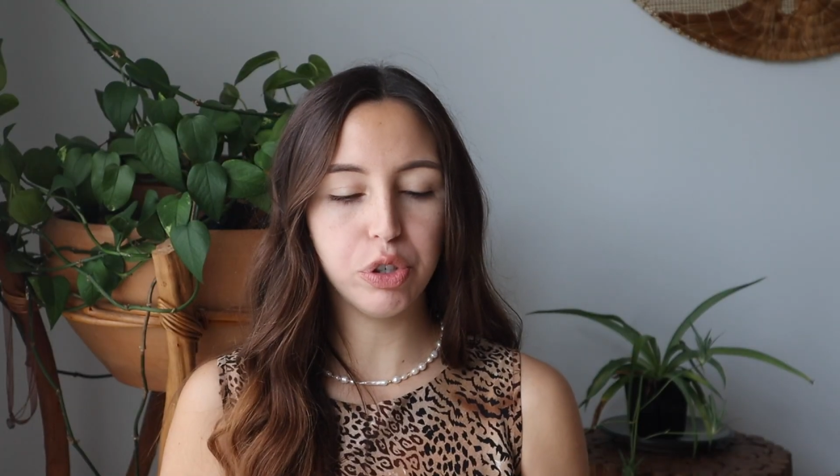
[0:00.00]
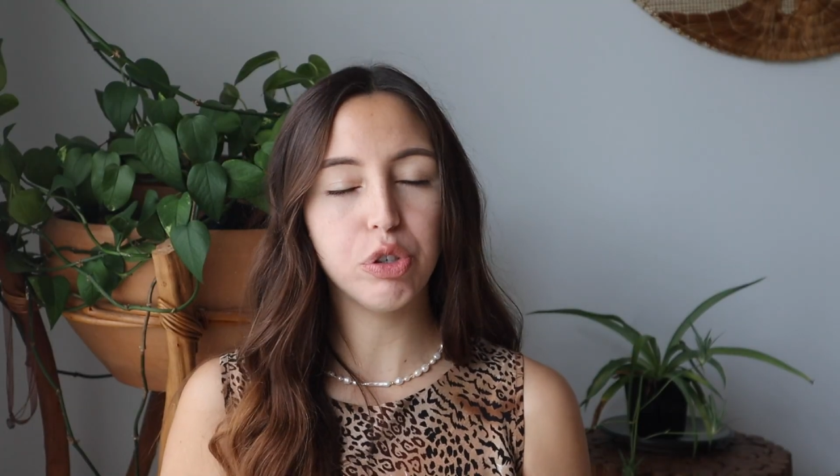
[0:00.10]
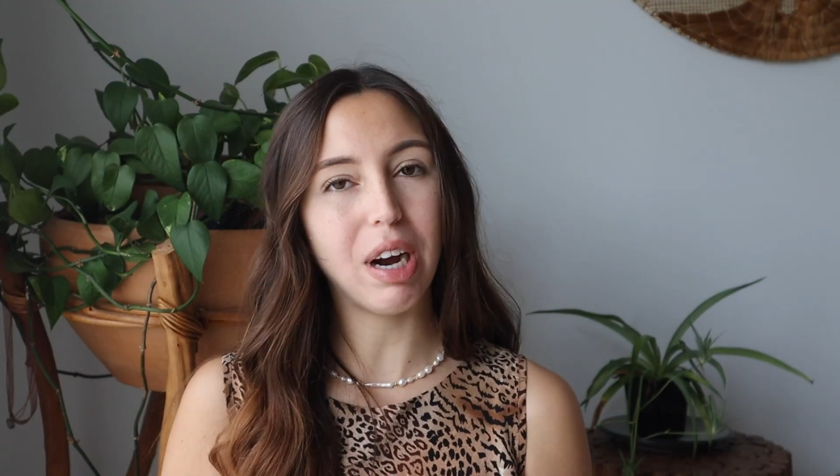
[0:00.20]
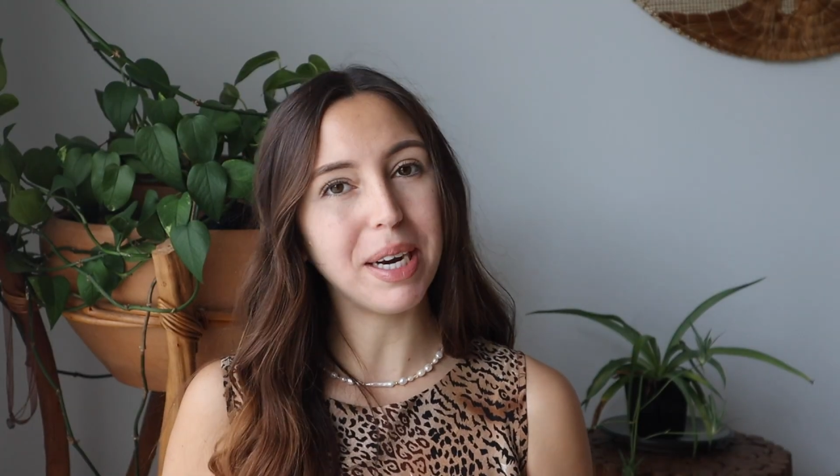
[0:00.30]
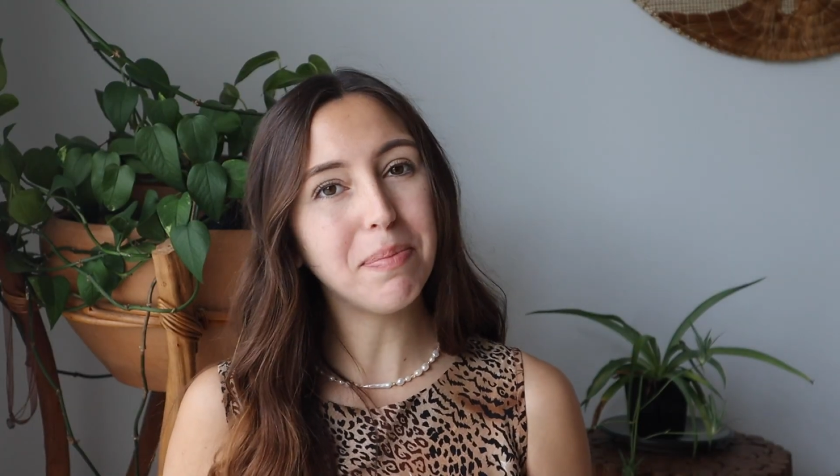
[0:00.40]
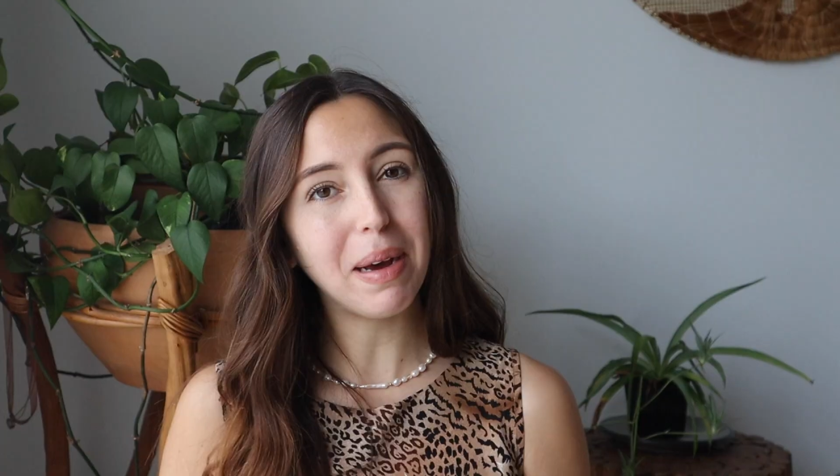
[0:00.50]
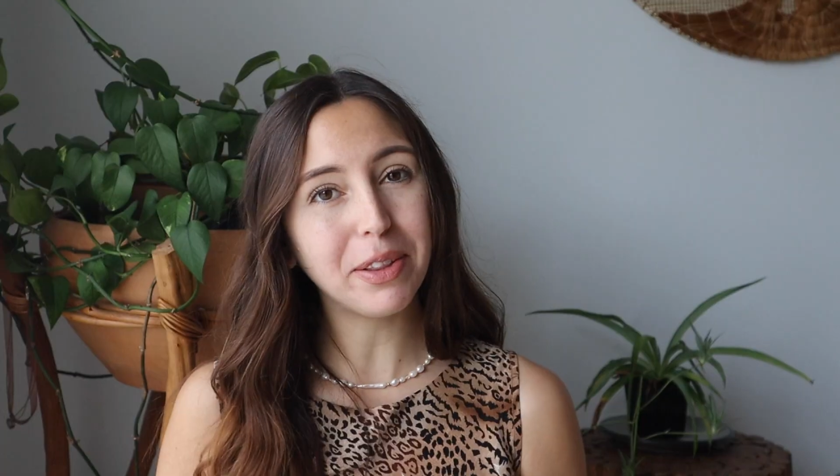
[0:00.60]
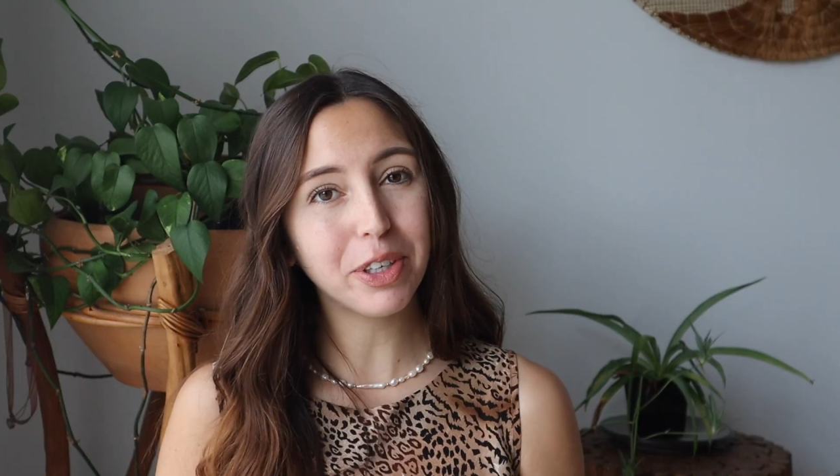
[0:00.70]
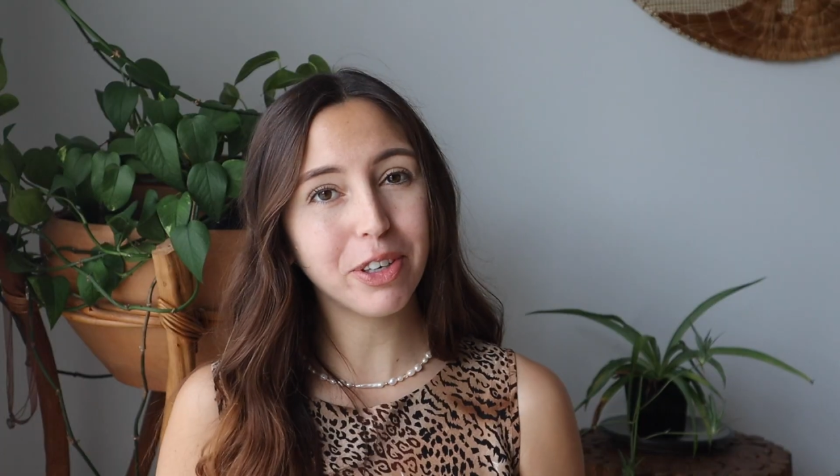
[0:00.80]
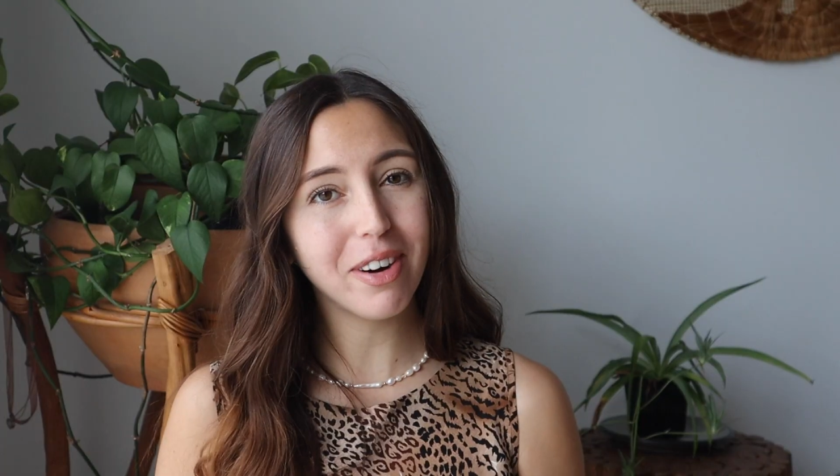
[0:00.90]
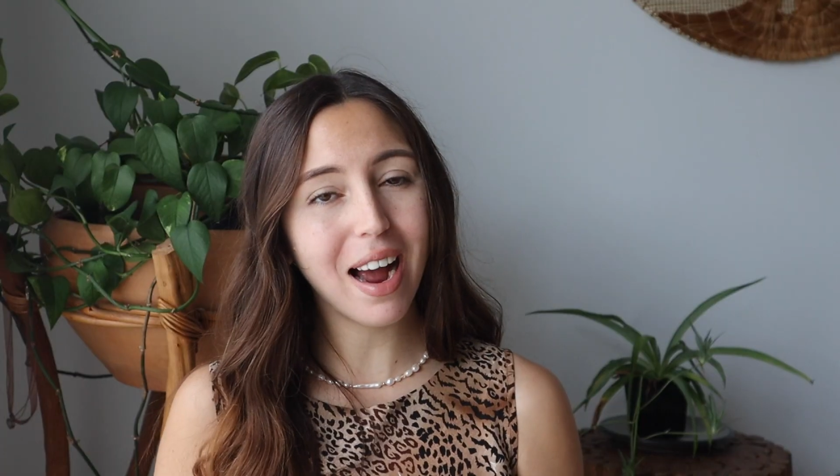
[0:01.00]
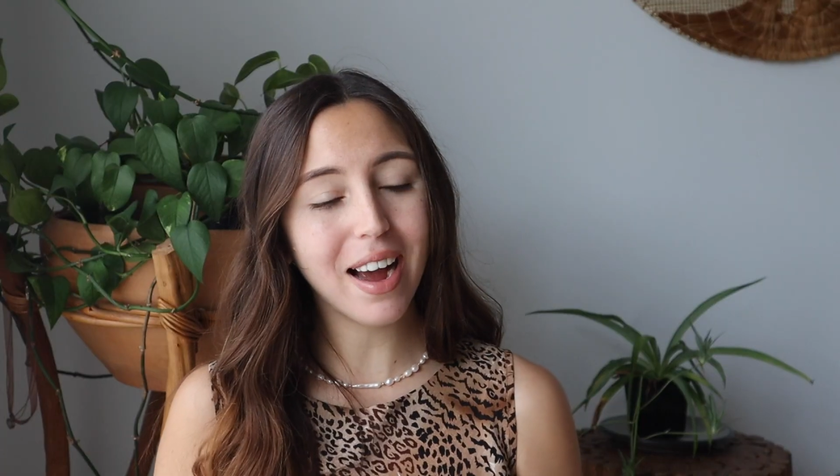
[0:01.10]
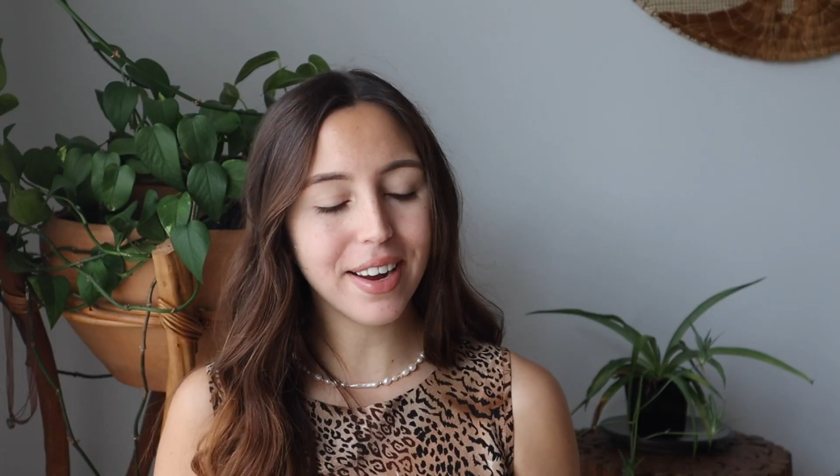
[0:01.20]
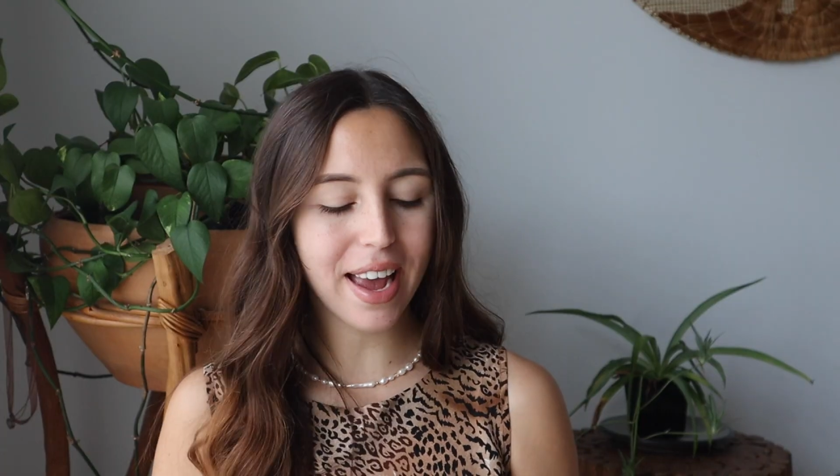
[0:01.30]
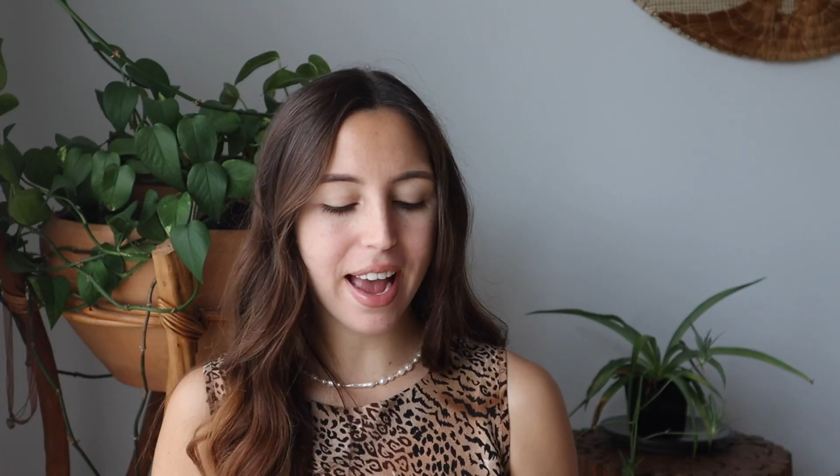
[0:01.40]
try to mend the
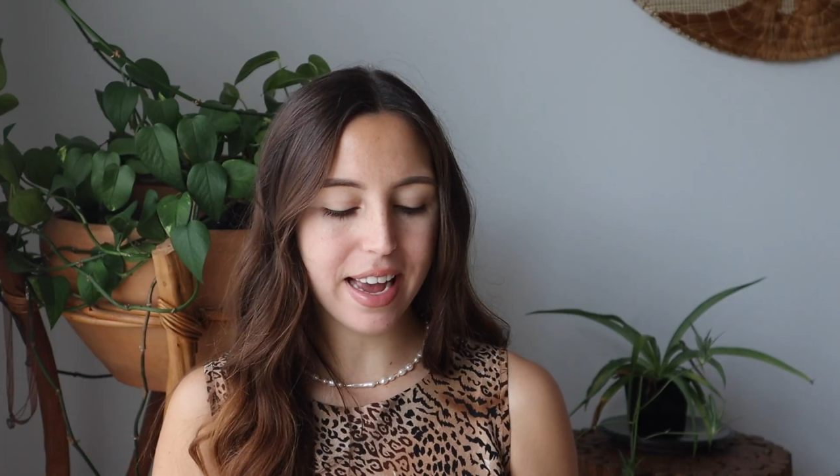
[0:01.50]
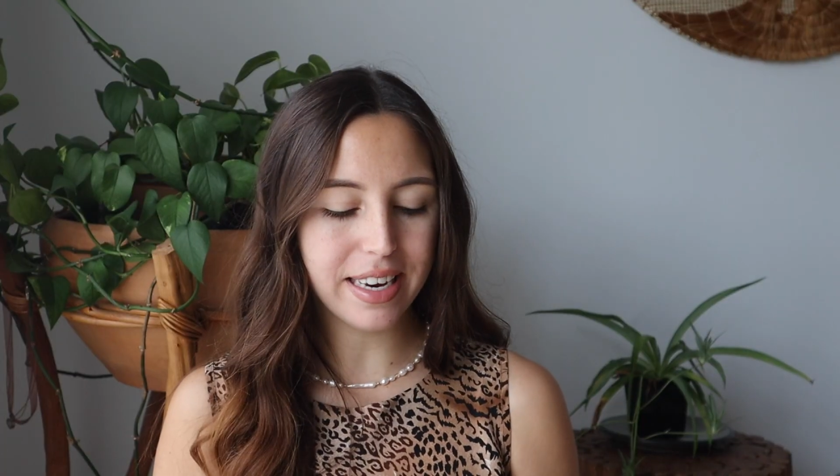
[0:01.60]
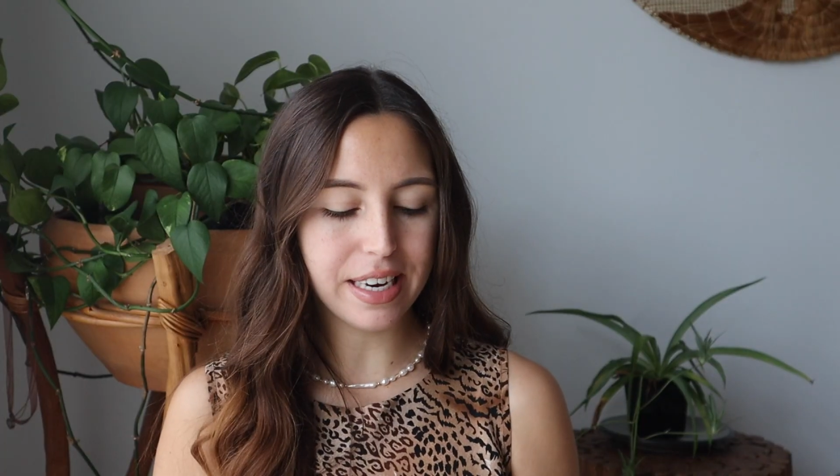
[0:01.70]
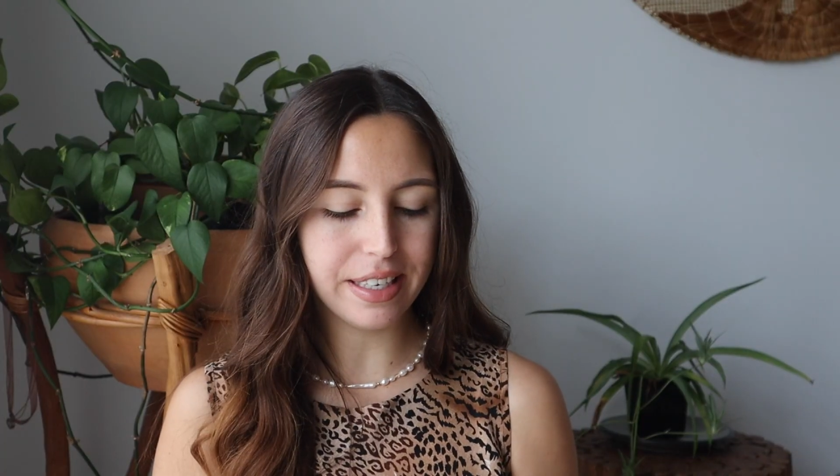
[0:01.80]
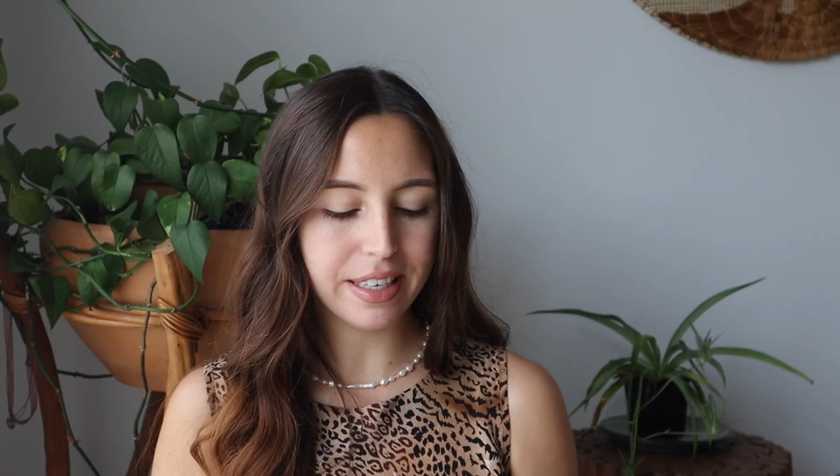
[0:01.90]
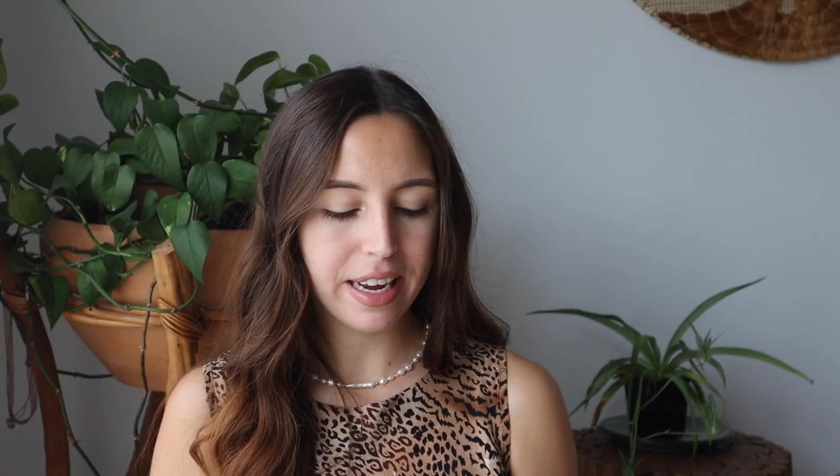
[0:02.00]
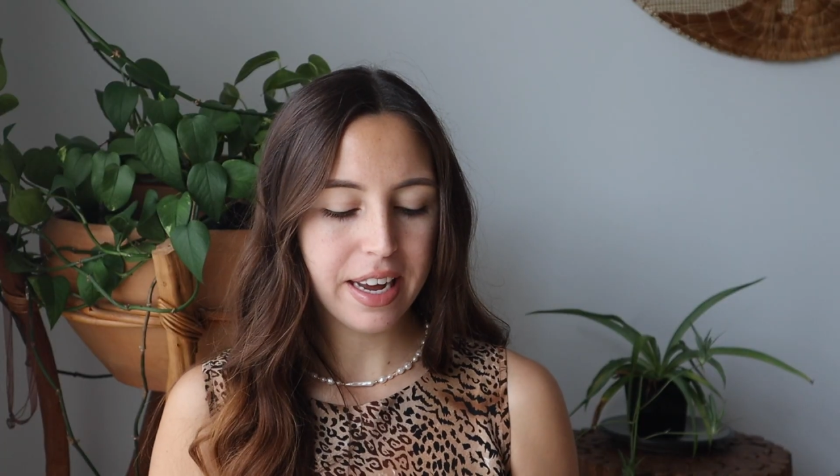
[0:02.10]
crack, and